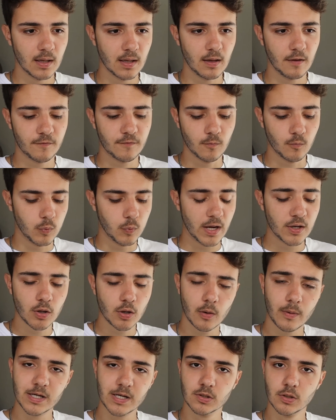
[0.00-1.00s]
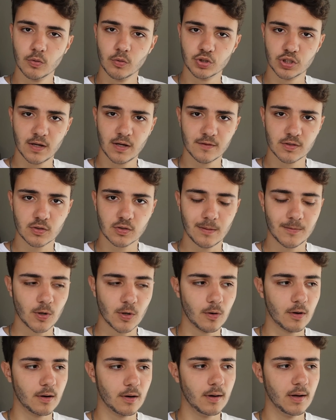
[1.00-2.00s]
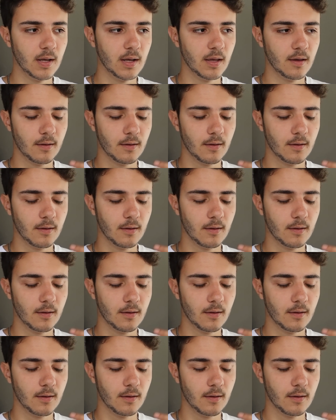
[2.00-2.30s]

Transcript: if when you already know JavaScript or